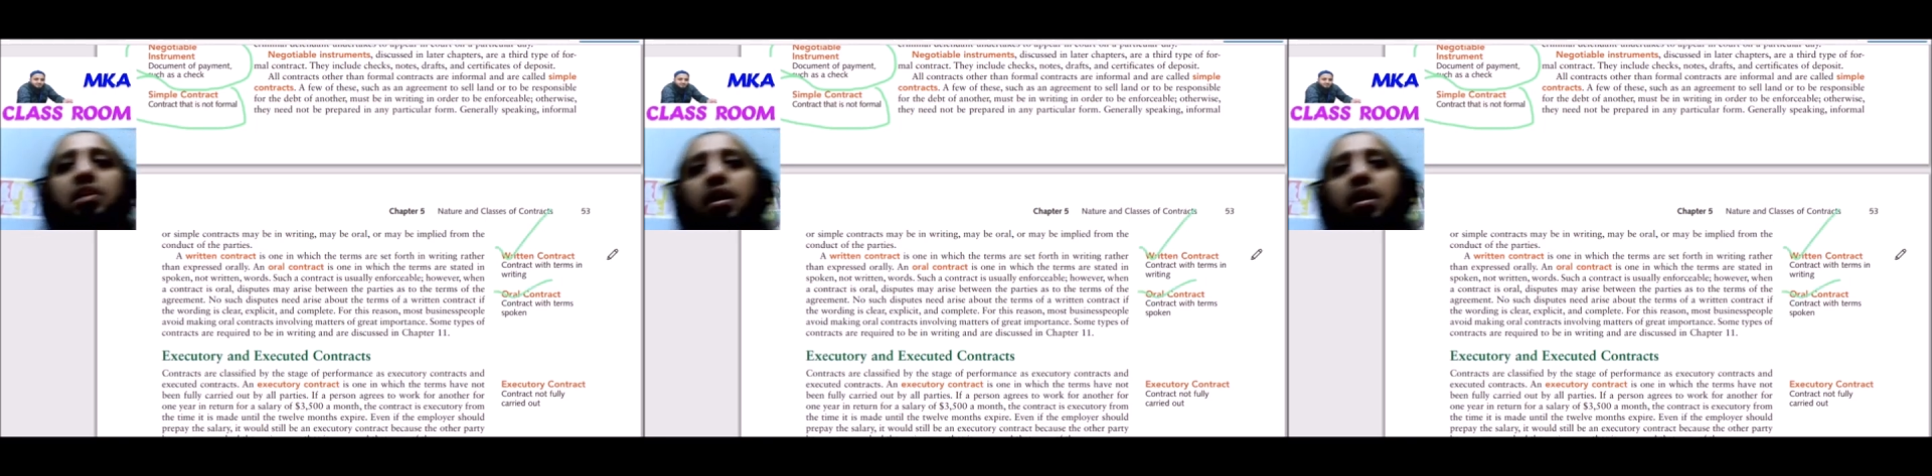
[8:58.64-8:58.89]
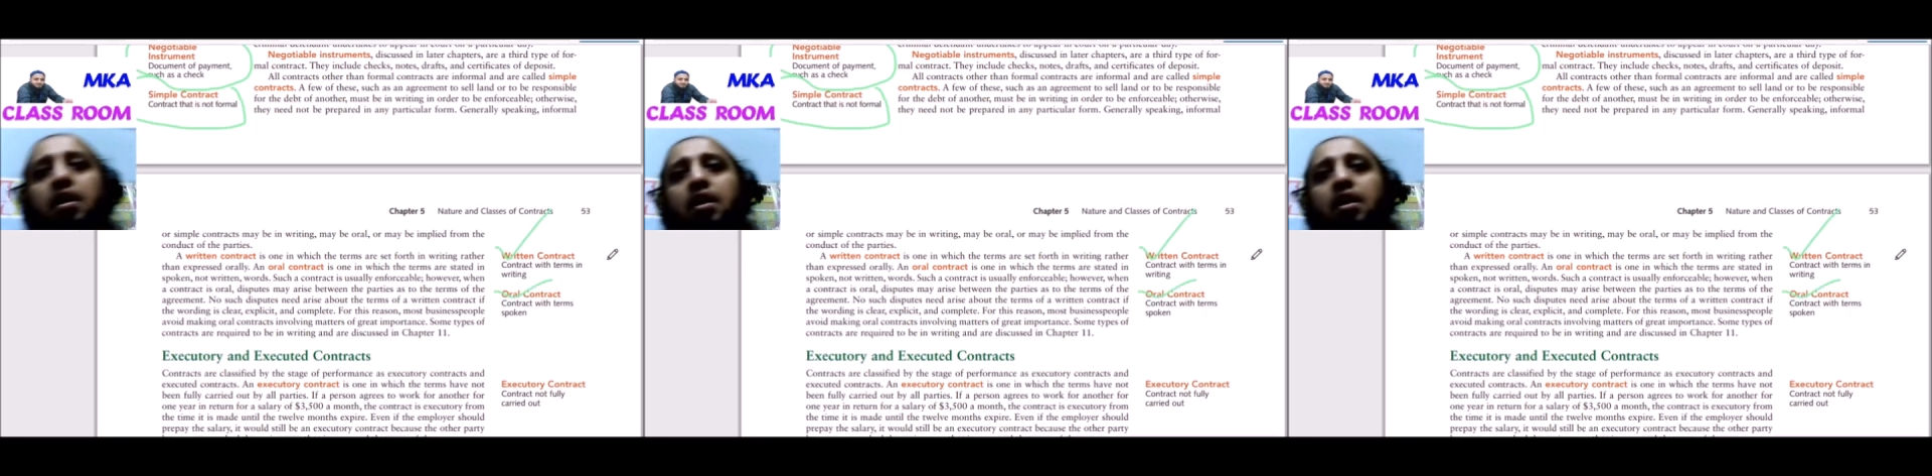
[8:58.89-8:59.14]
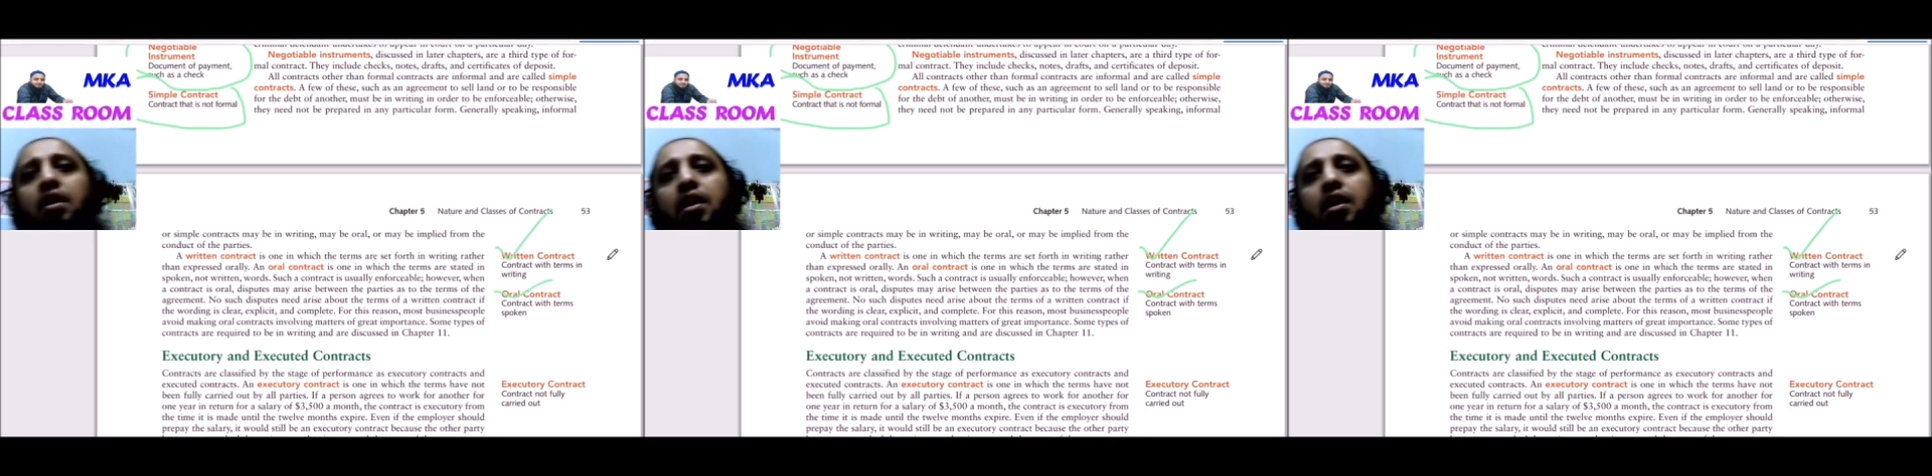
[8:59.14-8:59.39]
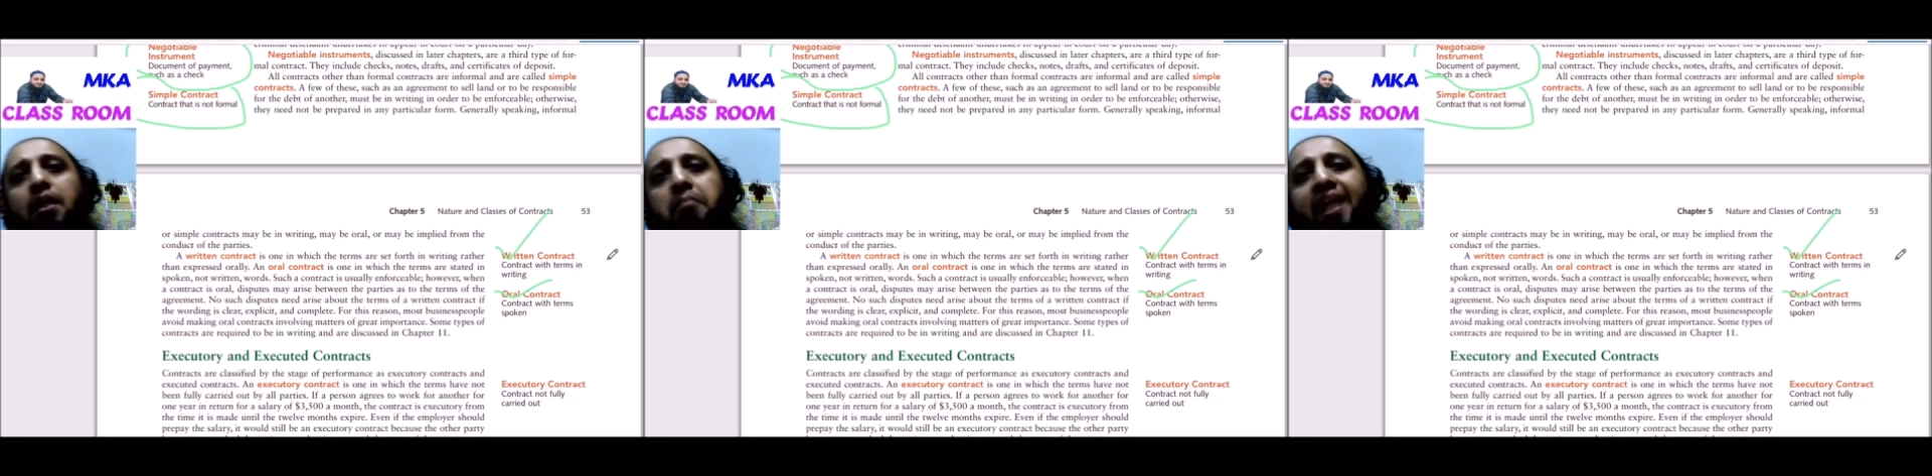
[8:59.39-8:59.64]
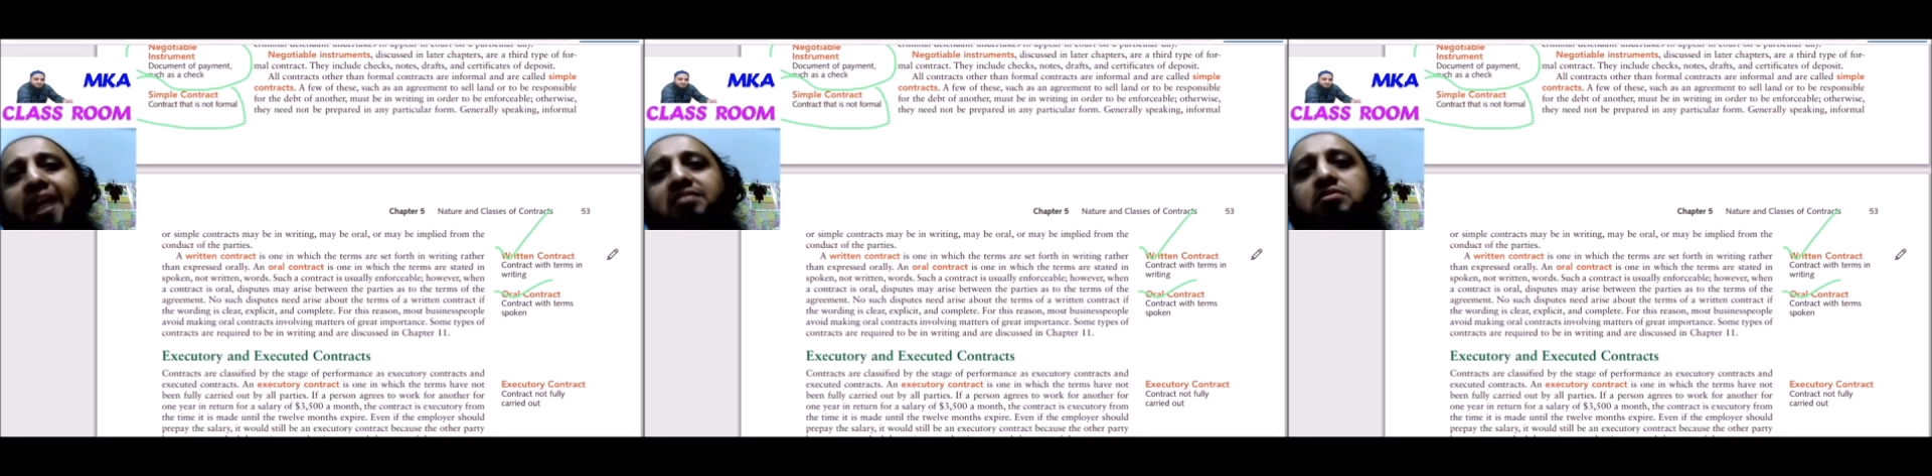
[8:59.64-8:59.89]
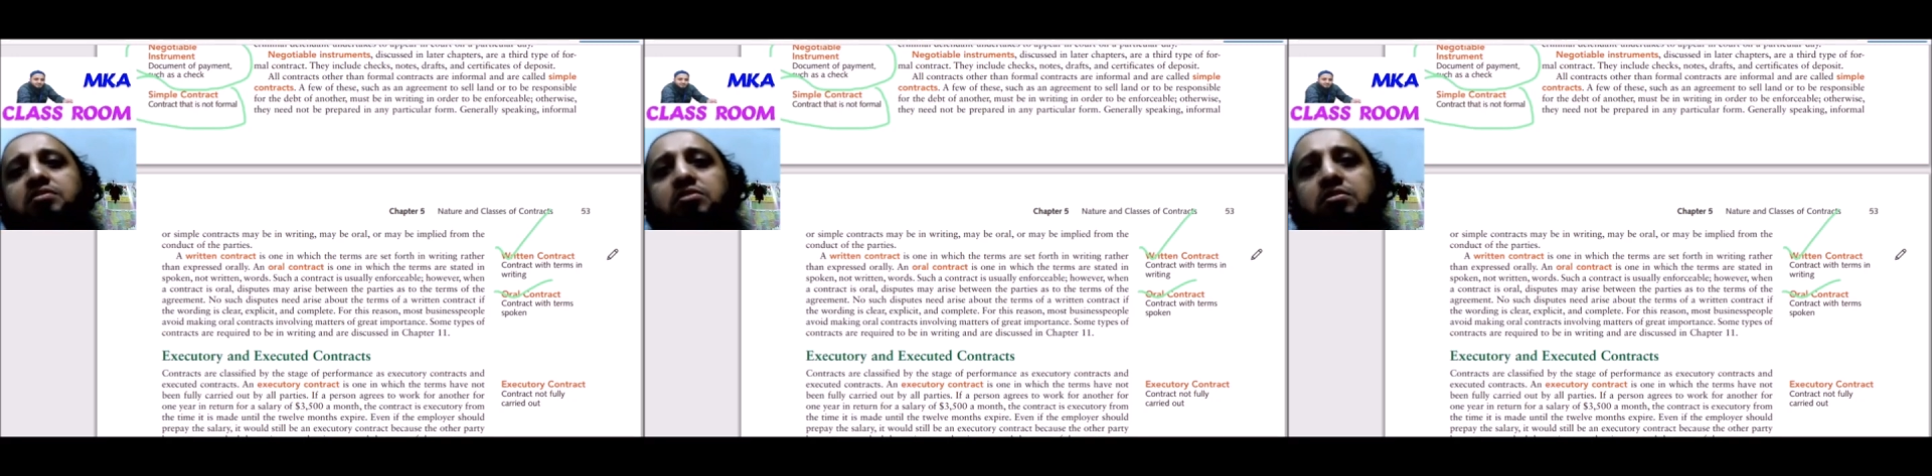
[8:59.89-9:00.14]
the
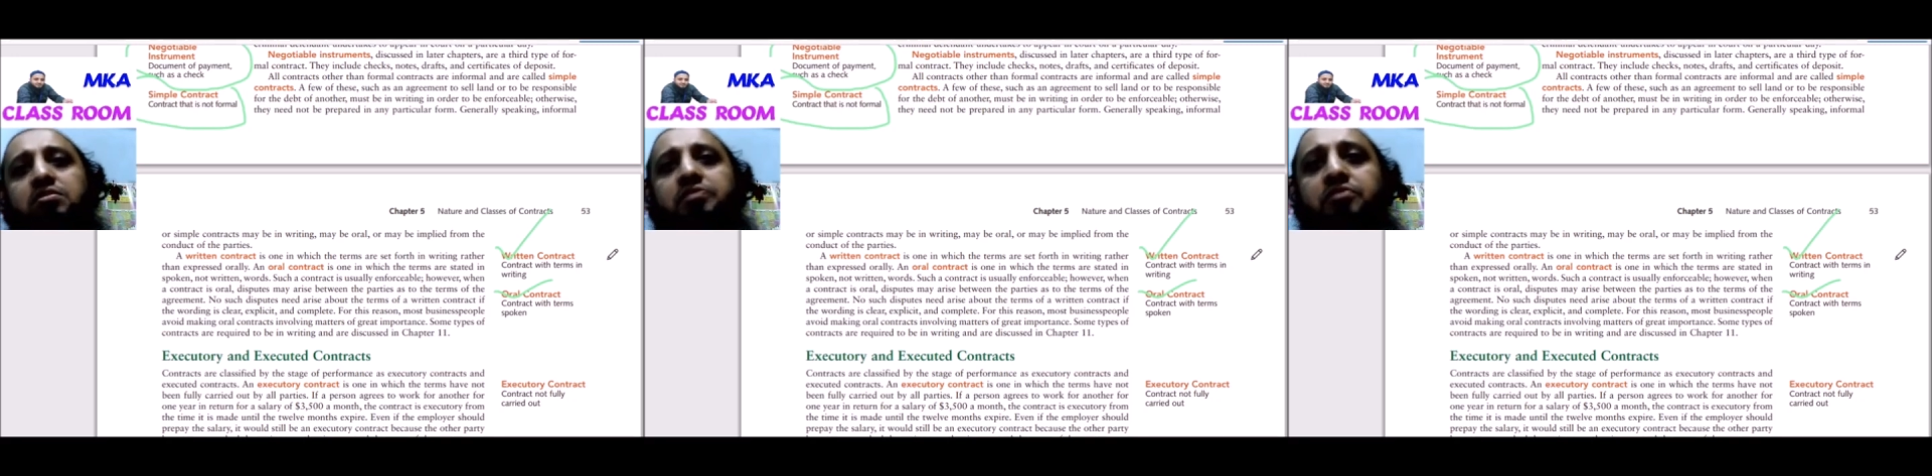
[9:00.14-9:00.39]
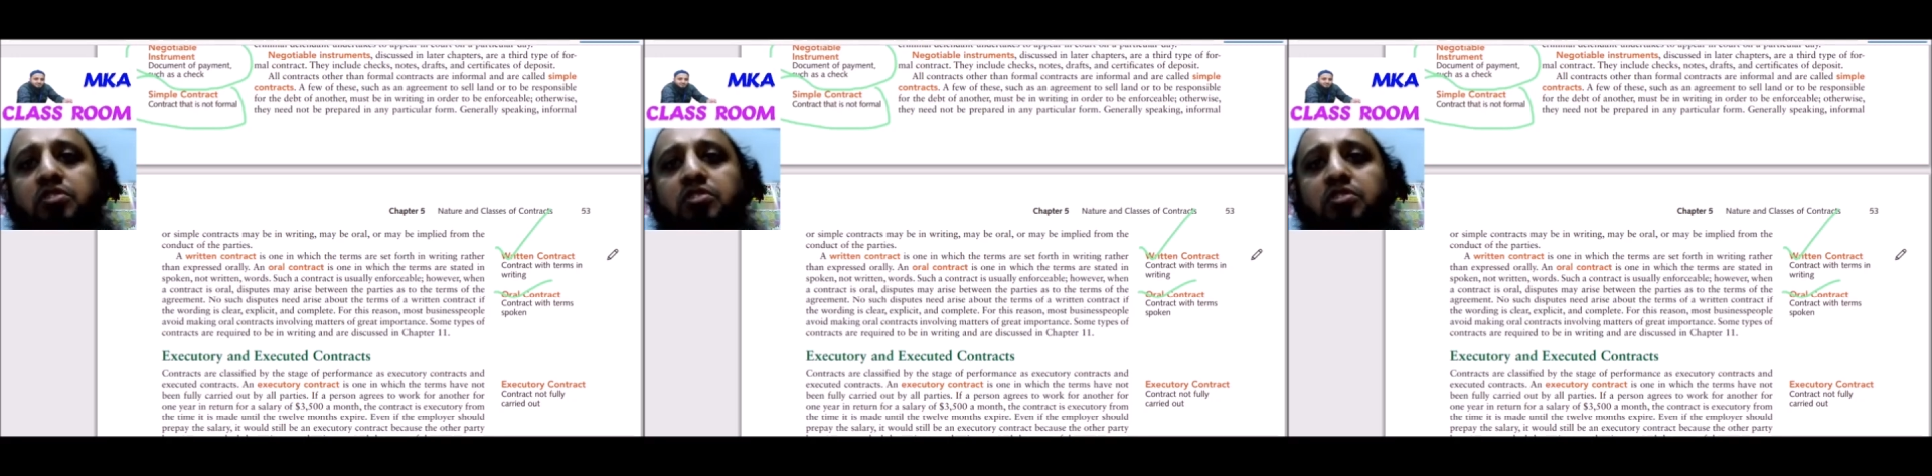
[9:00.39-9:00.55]
matters of